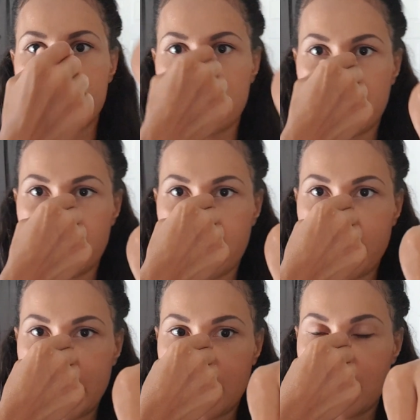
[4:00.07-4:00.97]
so that you can
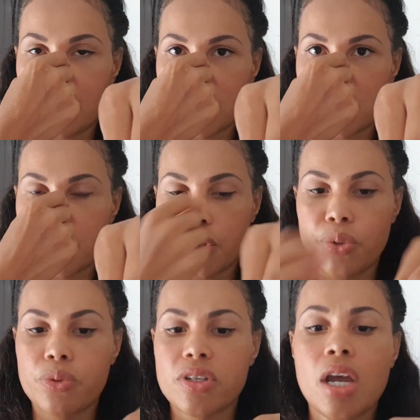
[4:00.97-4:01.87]
make it adjust on your
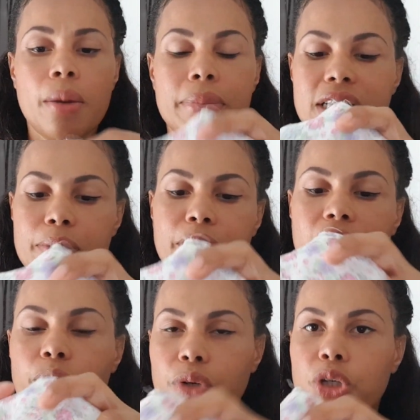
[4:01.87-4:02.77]
nose. But
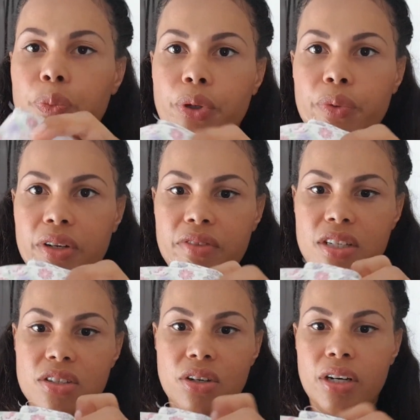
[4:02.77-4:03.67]
typically when you put one of
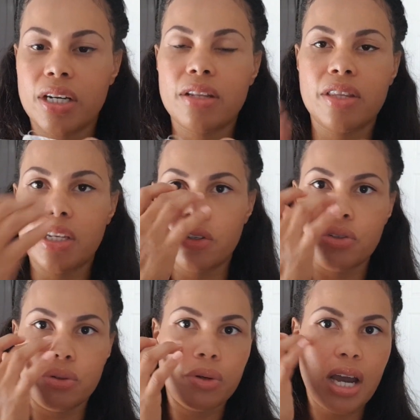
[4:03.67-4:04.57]
these on, they
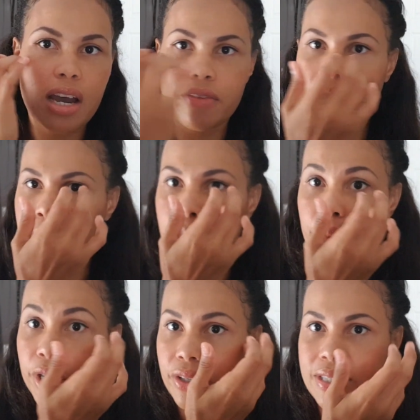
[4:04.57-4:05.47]
do have a
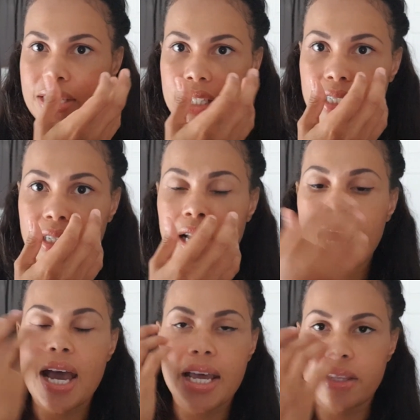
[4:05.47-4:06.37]
pretty good seal,
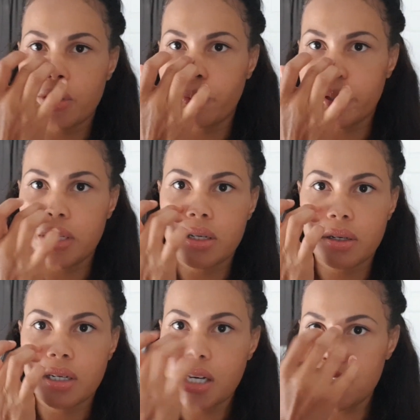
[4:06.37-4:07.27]
and they will
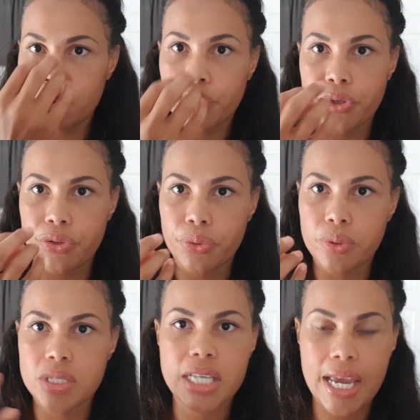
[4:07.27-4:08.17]
contour your
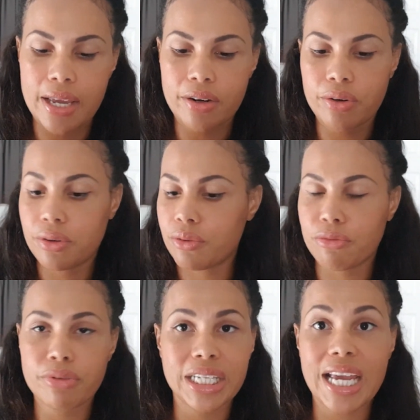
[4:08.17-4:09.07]
nose and
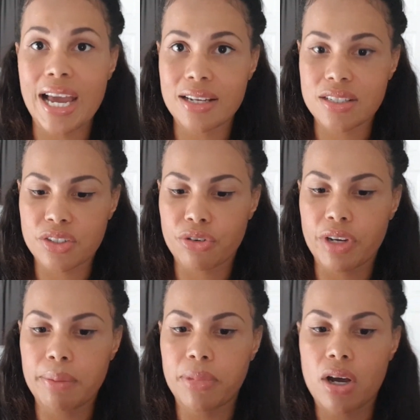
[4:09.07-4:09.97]
really act as a
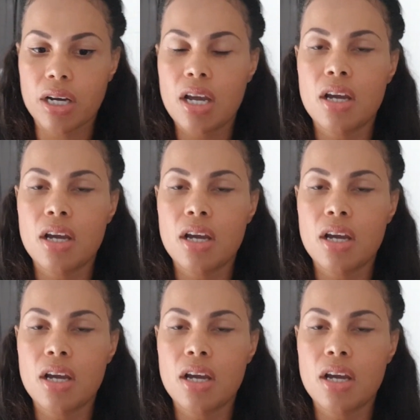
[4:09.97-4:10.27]
great block.